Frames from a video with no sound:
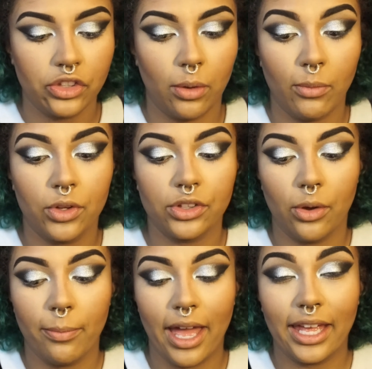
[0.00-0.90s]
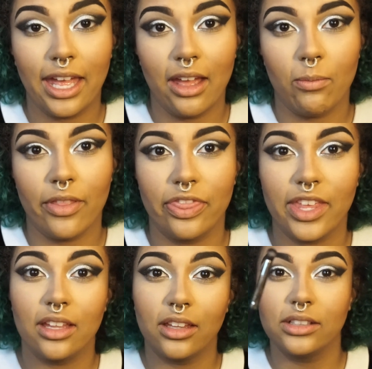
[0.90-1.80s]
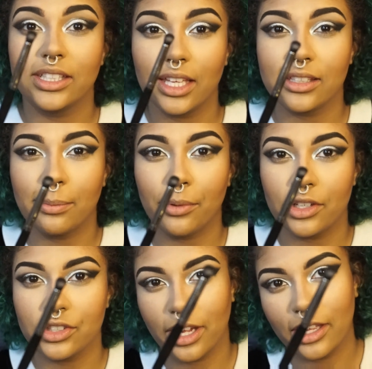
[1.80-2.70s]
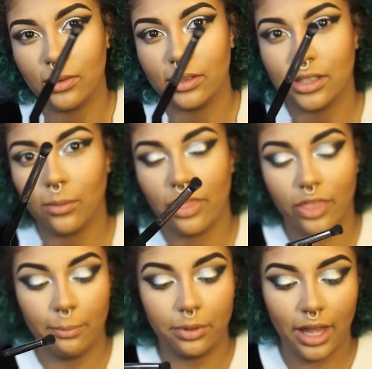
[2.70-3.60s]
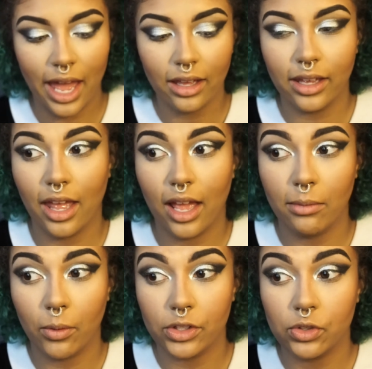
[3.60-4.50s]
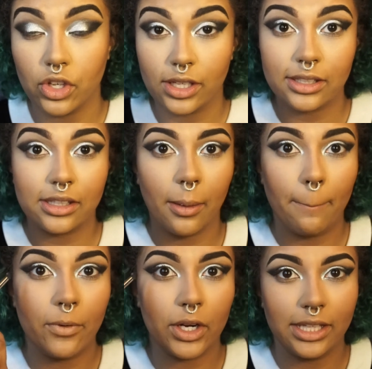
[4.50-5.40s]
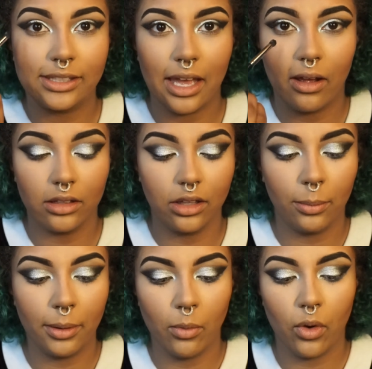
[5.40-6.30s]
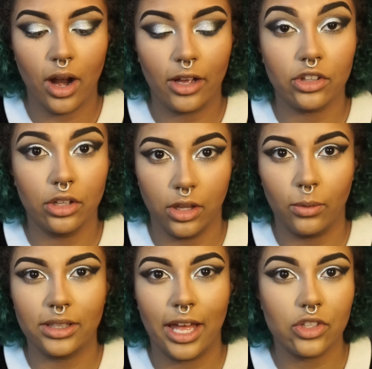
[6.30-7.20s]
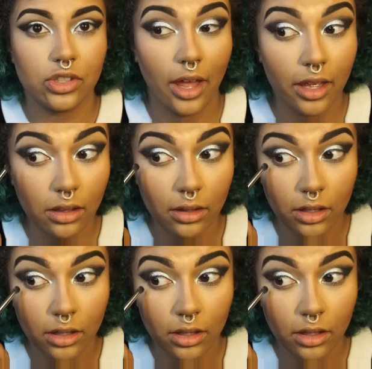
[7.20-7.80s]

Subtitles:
So I'm going to go back in with the little dense brush that I used with the black, and I'm going to just bring it down a little bit more onto the lower lash line.